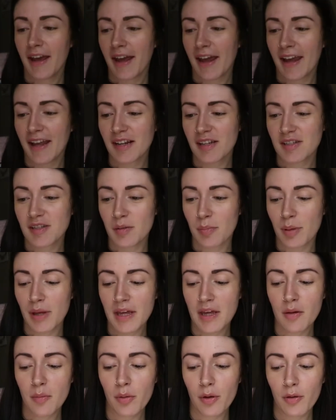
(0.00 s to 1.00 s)
and it's a
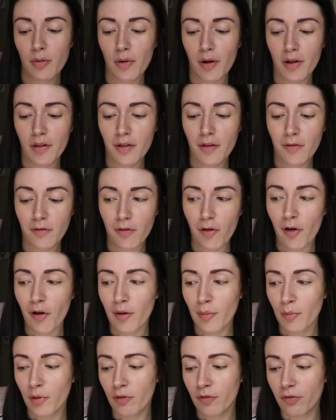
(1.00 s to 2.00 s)
peekaboo on the
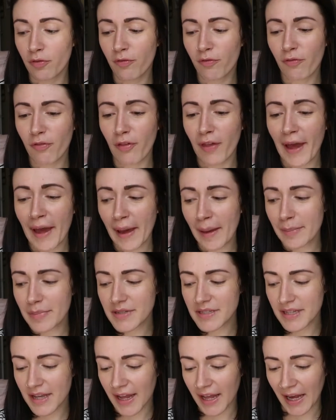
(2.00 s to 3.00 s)
farm with
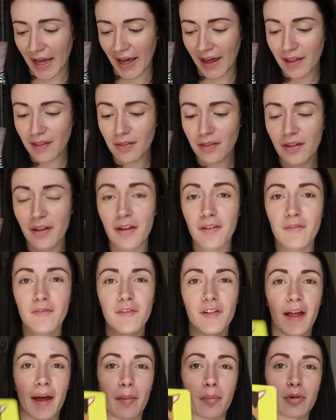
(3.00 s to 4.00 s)
flaps, and I love
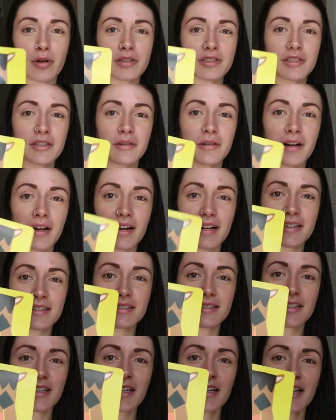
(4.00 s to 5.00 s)
flap books, you
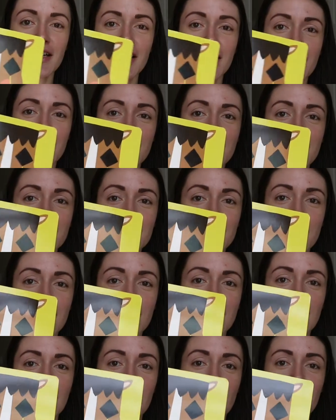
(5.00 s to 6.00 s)
guys.
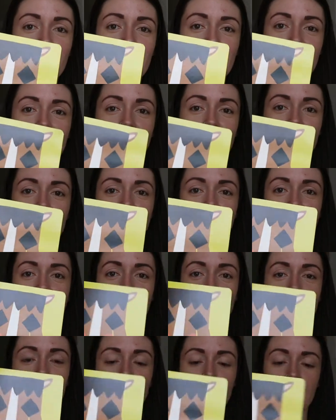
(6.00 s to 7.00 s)
So look how
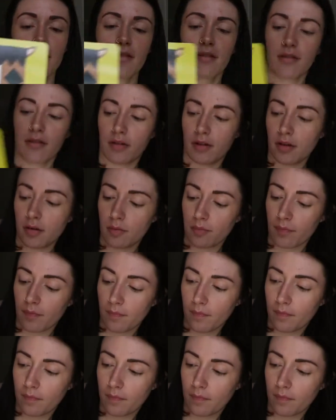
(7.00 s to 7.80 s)
cute. Oh,